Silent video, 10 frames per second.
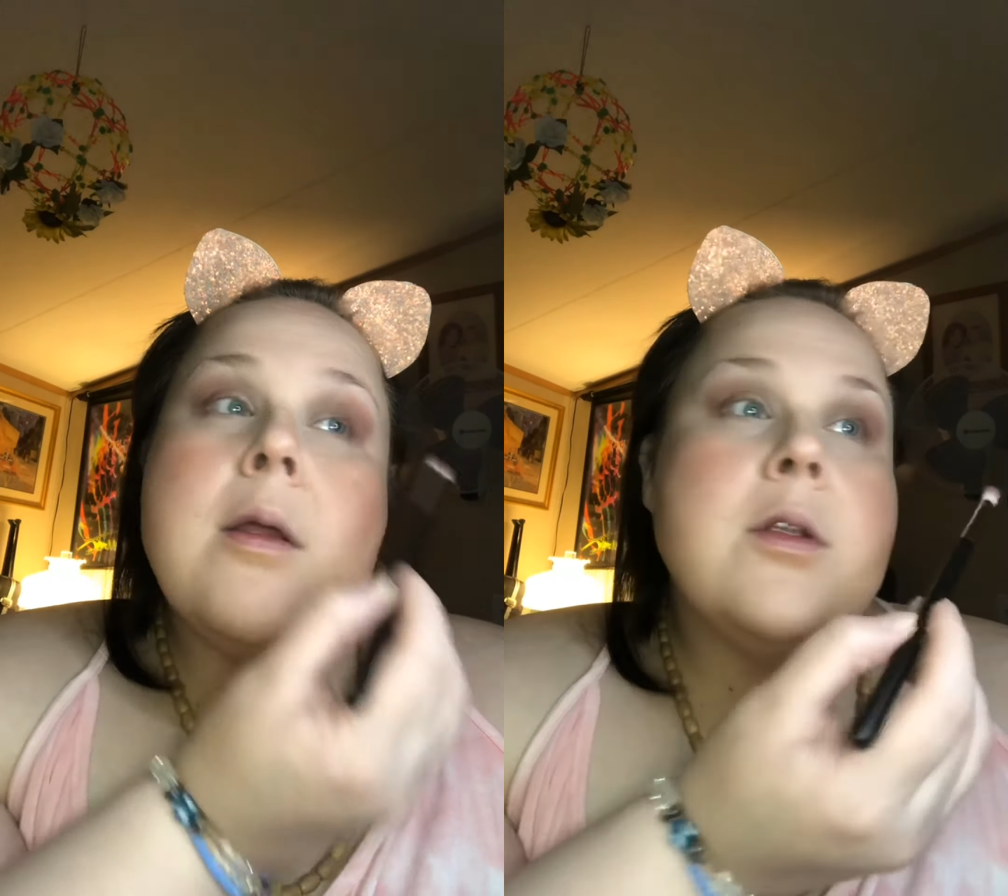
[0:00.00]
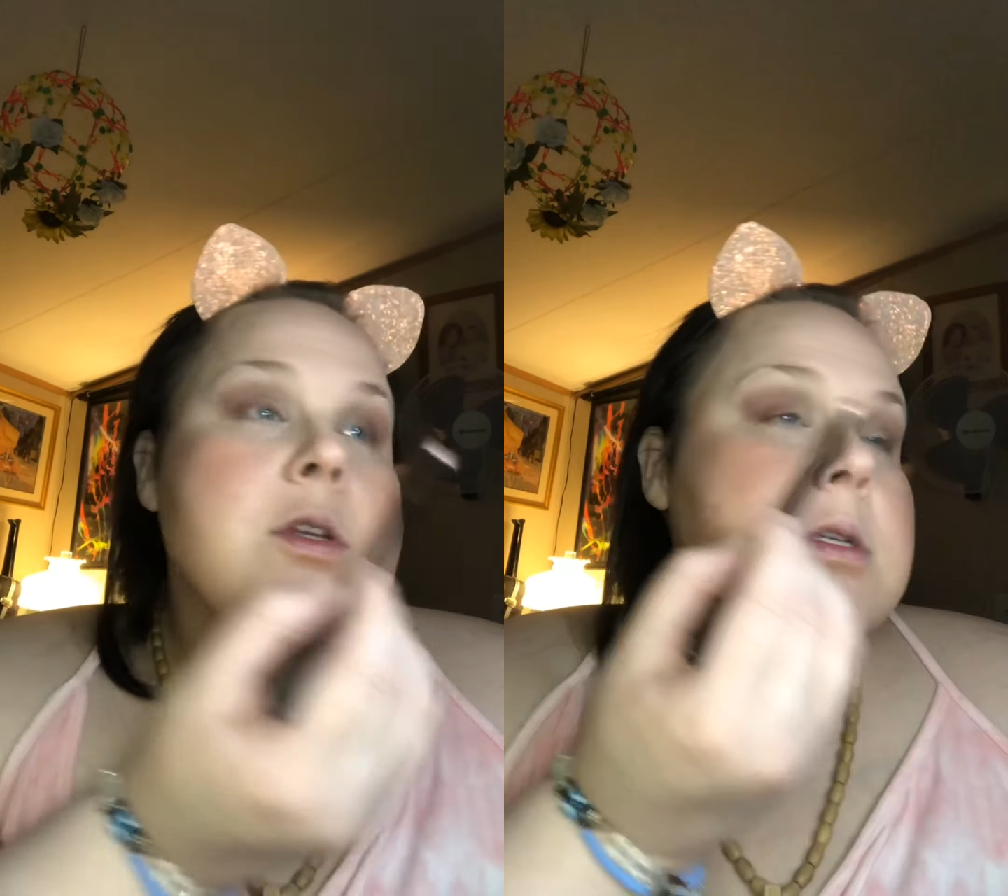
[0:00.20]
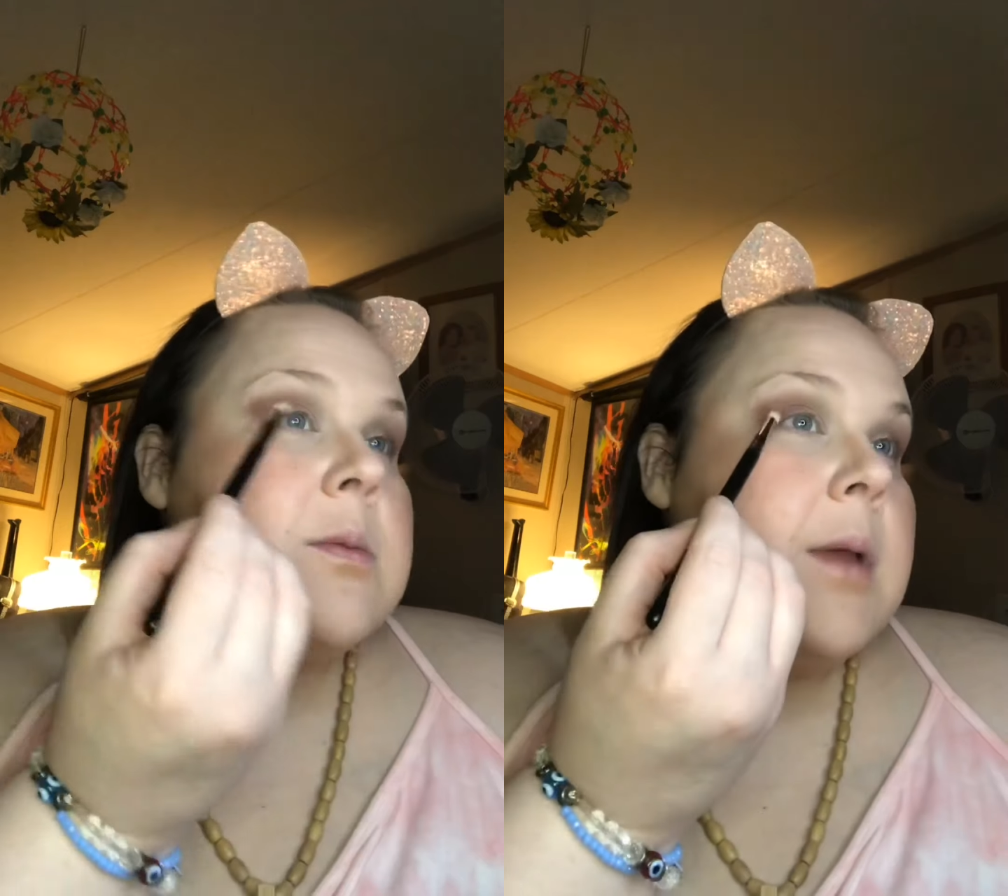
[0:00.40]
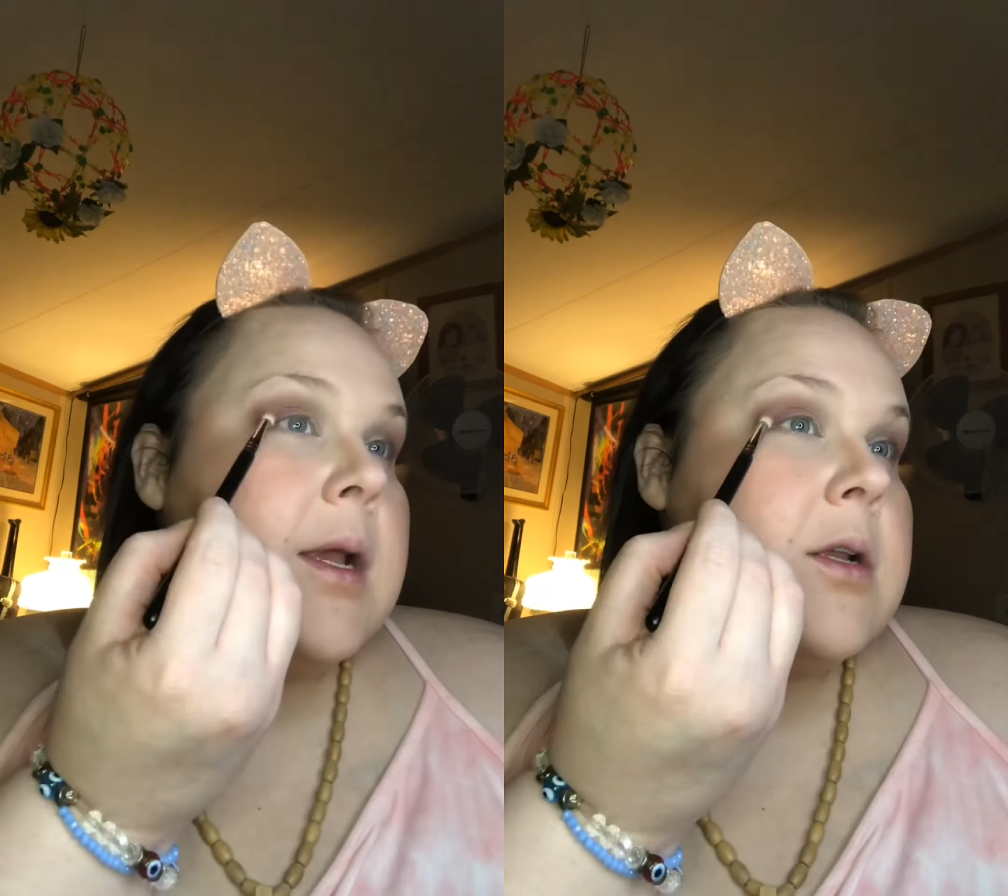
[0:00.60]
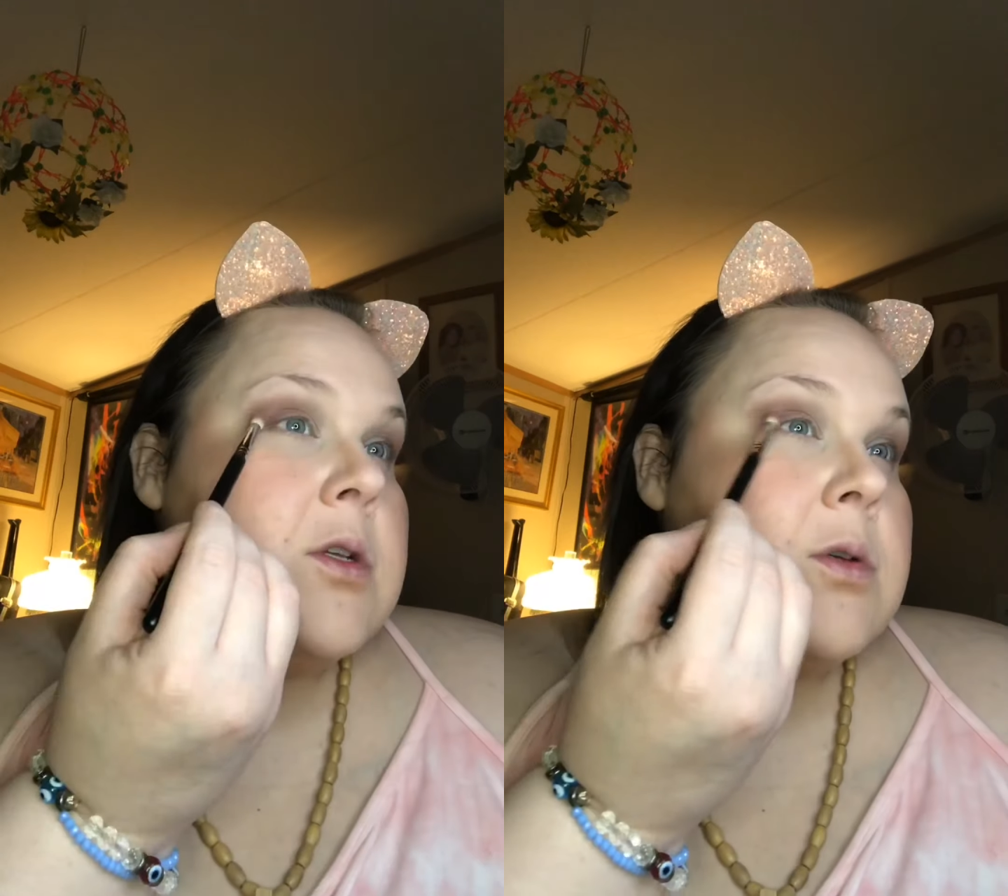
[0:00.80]
just
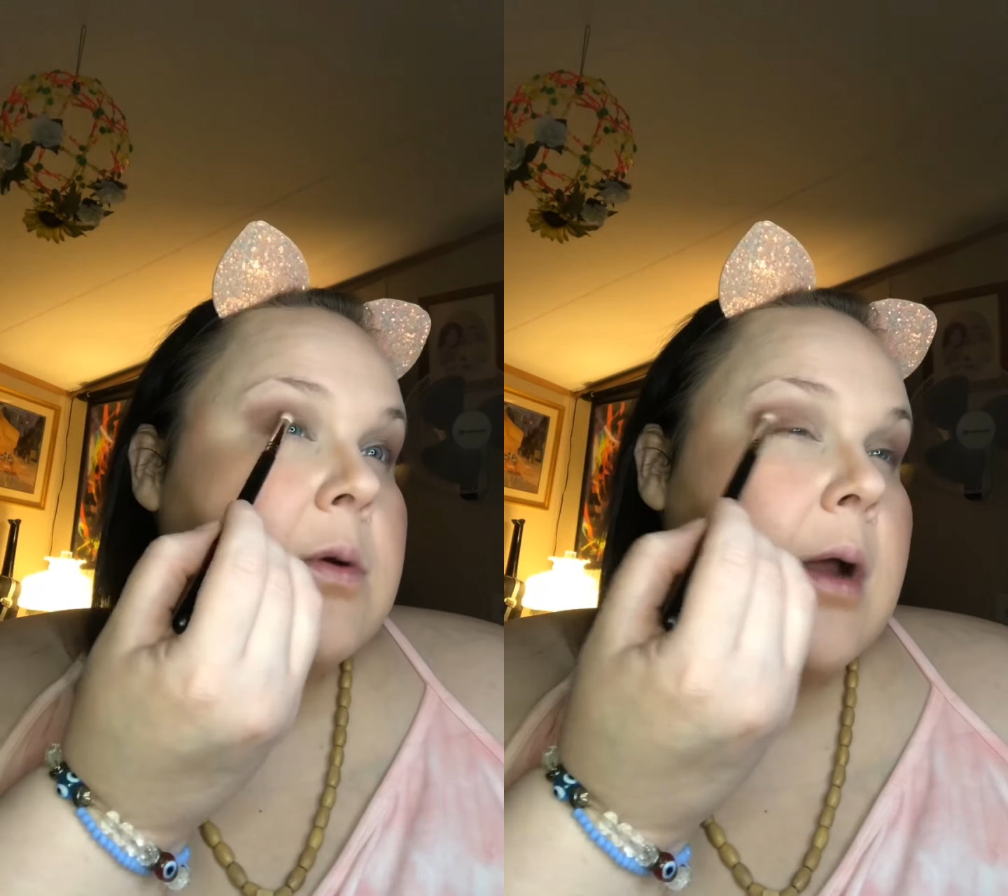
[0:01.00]
making sure